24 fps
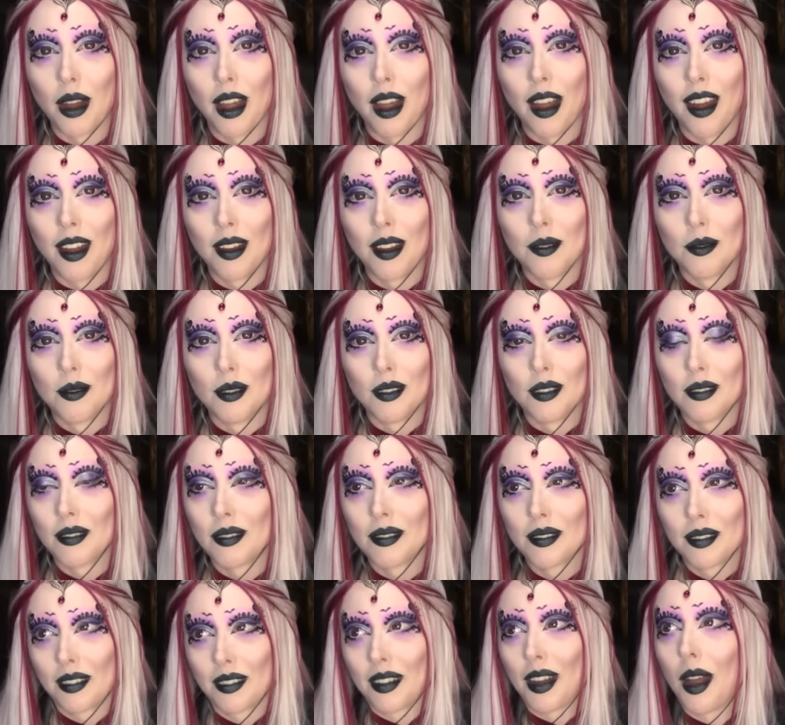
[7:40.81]

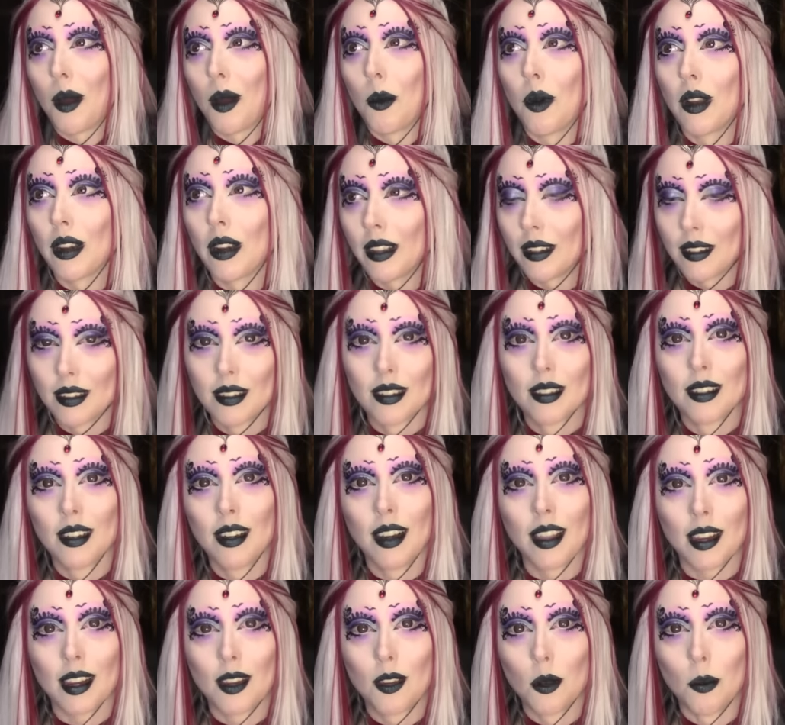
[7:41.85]
I want to
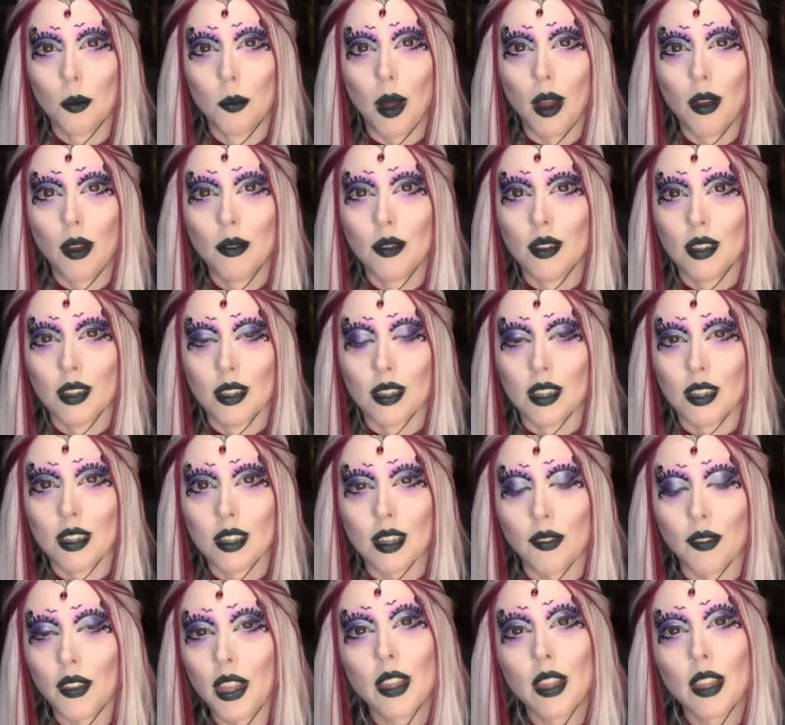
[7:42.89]
lick your bones and stuff.